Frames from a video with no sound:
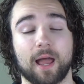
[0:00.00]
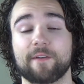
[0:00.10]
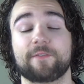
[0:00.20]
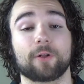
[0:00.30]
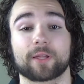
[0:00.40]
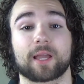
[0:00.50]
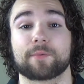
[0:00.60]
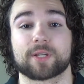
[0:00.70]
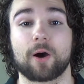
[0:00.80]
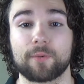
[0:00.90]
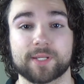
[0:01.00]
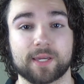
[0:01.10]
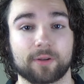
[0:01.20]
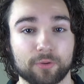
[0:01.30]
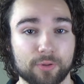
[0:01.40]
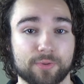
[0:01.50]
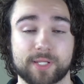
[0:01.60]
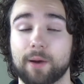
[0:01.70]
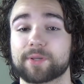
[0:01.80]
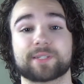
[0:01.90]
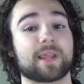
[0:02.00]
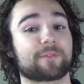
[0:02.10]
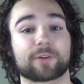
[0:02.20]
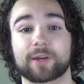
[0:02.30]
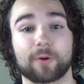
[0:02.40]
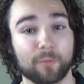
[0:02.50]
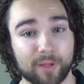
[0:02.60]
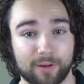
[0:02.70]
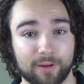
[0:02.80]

I felt like I was always gonna lose. I was never gonna win.